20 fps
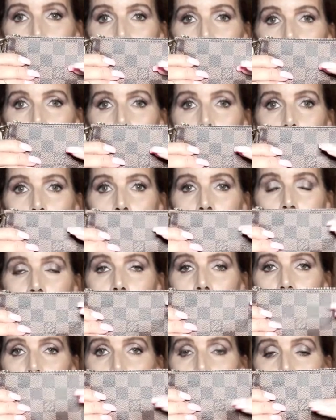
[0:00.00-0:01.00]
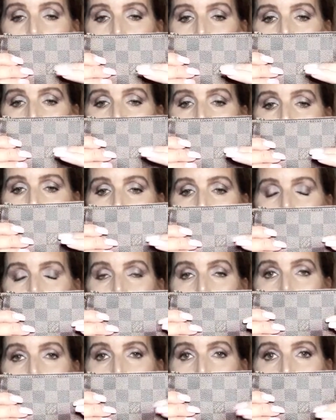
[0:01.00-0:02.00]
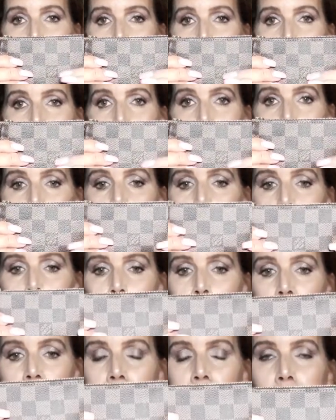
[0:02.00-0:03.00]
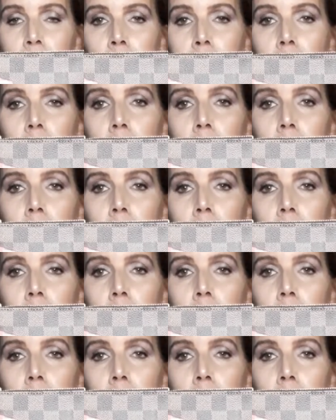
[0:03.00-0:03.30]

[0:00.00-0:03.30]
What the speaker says: So it's different from the Monogram Canvas,